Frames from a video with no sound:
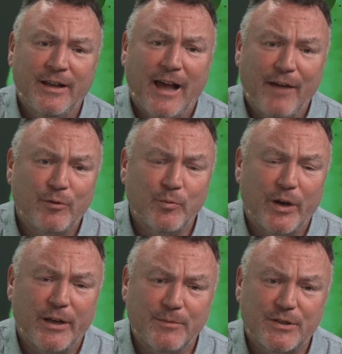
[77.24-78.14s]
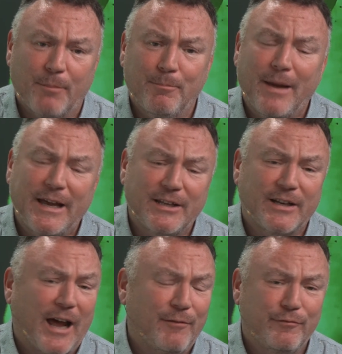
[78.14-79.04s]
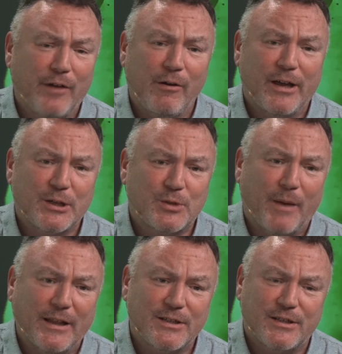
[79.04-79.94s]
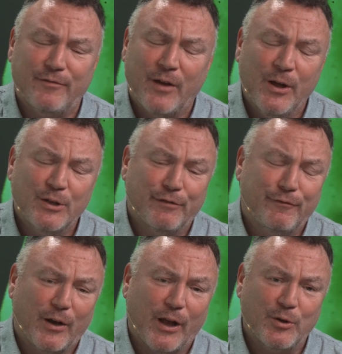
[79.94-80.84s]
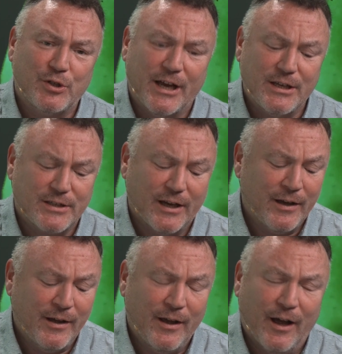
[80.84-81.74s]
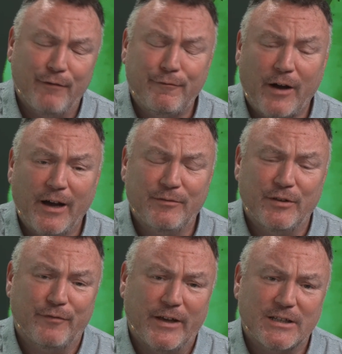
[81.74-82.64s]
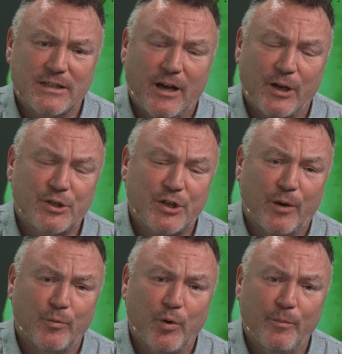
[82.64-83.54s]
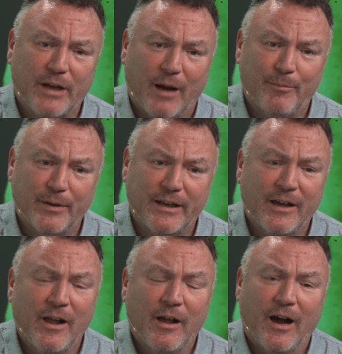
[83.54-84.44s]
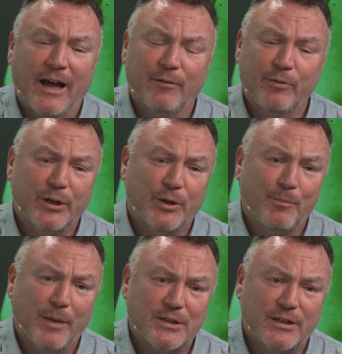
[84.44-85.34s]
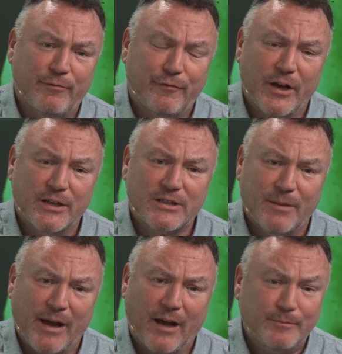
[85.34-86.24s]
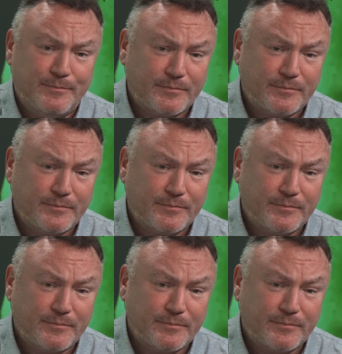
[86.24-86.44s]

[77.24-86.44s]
Evan Williams, maiden and very expensive to follow chaser. Uh, five defeats last year in warm company. I had a really good bet on him first time out